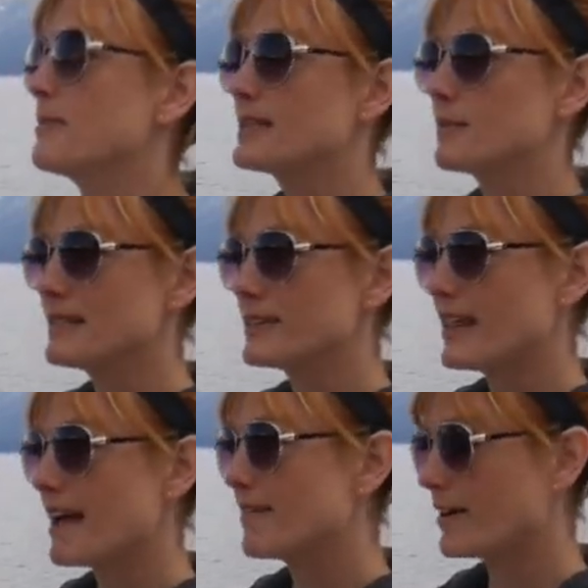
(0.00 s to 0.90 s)
So once they're
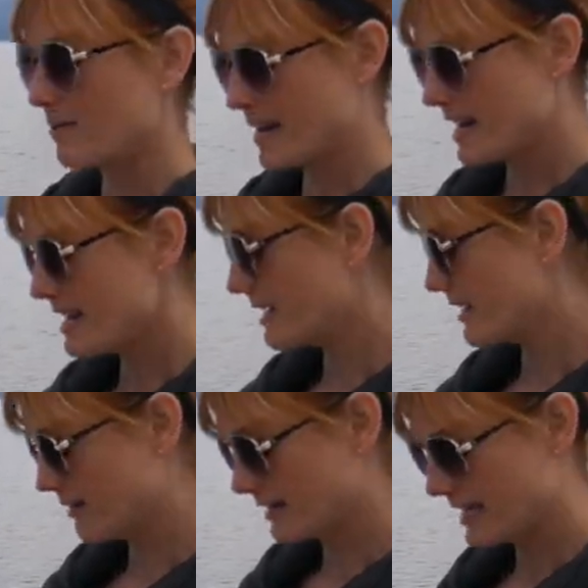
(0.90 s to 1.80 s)
that far away,
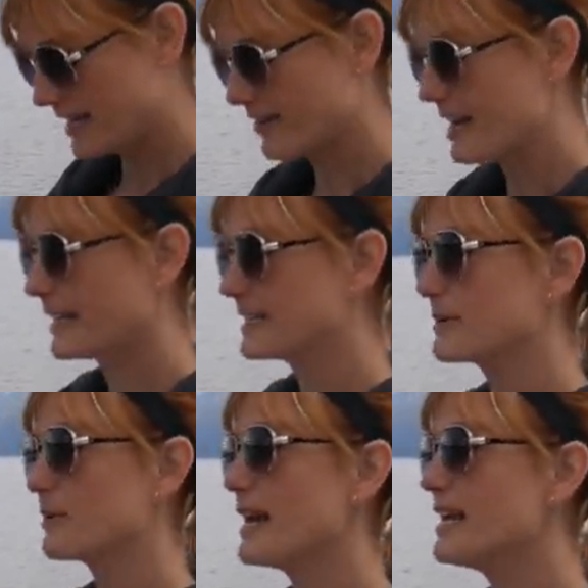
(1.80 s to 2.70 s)
you want to take your can of
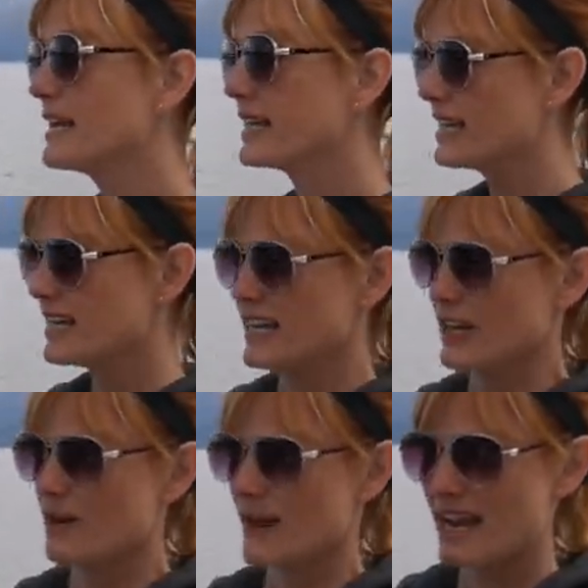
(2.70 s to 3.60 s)
spray.
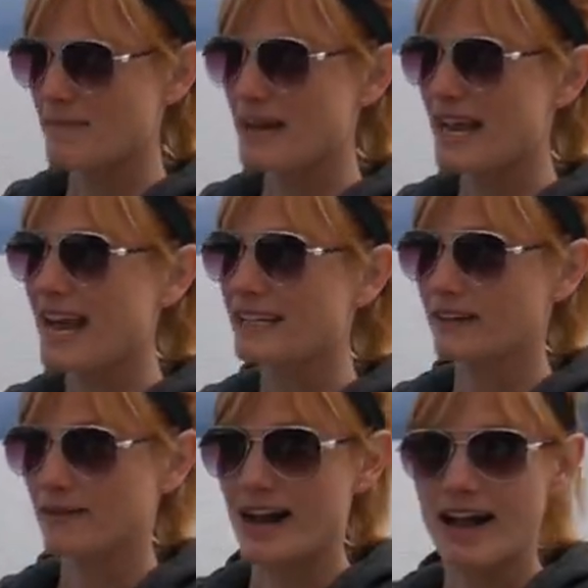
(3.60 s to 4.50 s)
You aim it at the
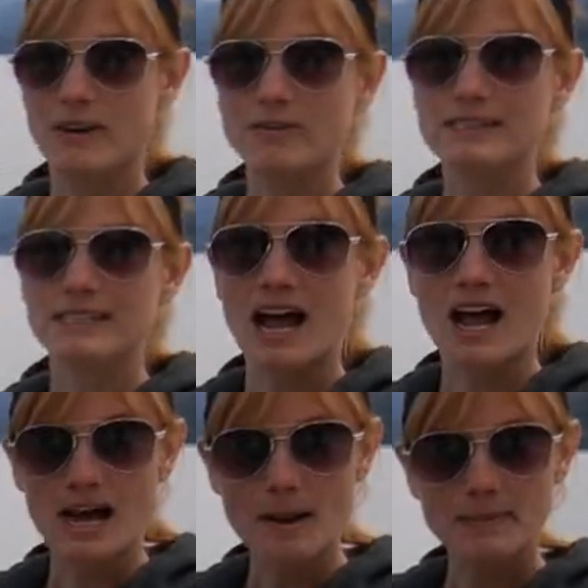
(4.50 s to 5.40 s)
ground,
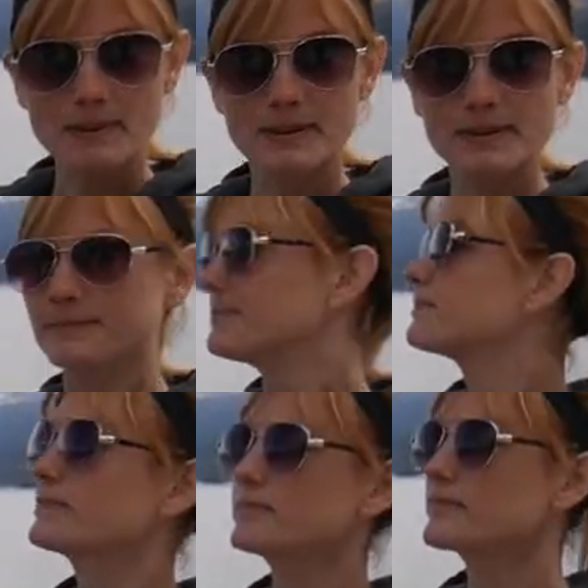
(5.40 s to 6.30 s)
not up,
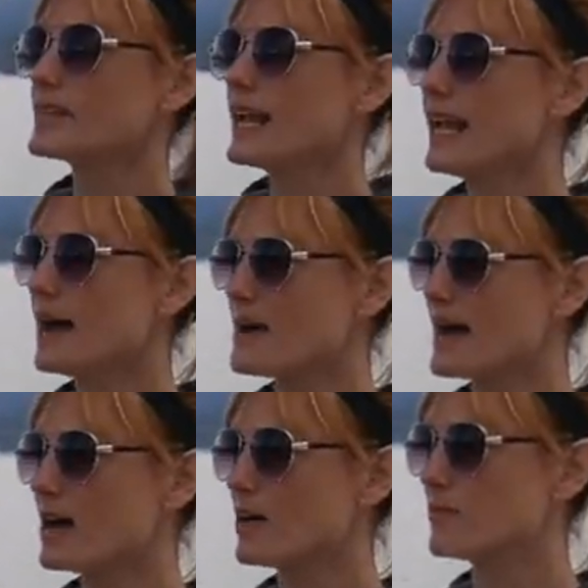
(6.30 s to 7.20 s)

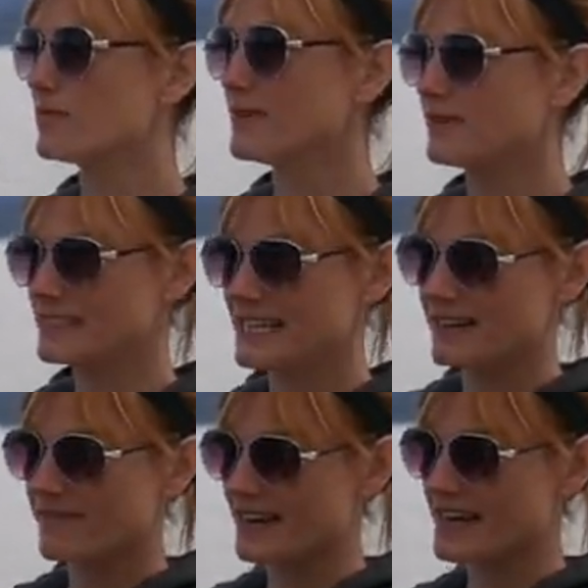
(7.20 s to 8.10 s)
about
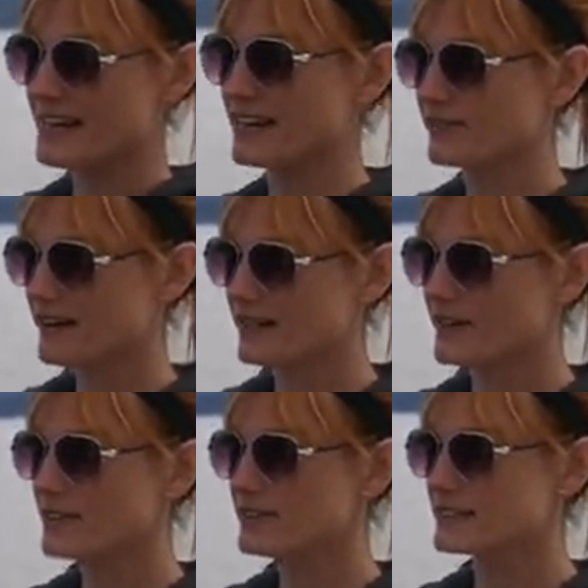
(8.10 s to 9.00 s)
15 feet in front of
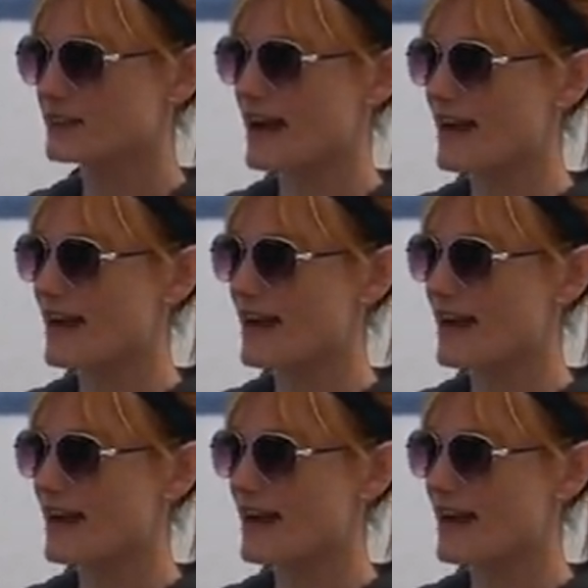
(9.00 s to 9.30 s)
you, so